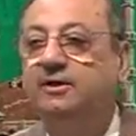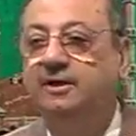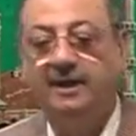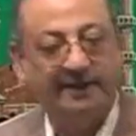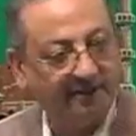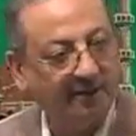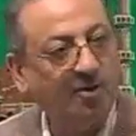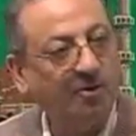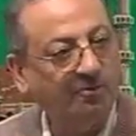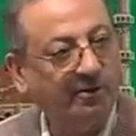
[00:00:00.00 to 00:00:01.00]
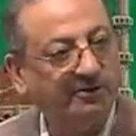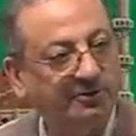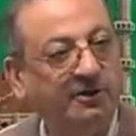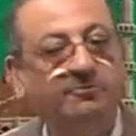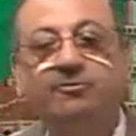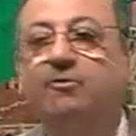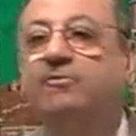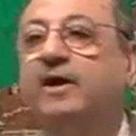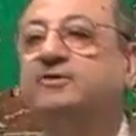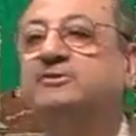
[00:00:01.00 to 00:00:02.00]
and then onwards, 3, 4,
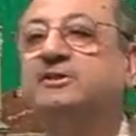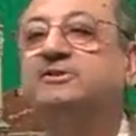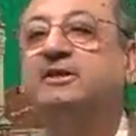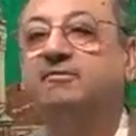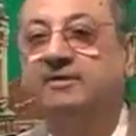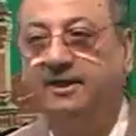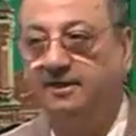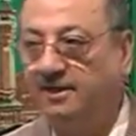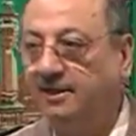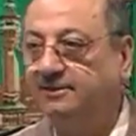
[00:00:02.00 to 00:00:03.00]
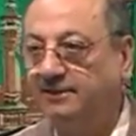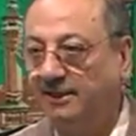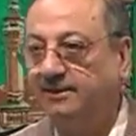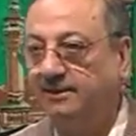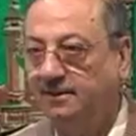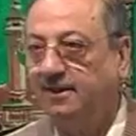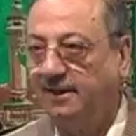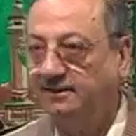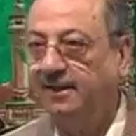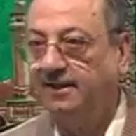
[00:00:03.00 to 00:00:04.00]
5, 6, 7, 8, 9, 10,
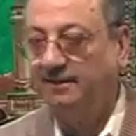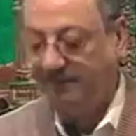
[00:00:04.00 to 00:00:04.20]
like that.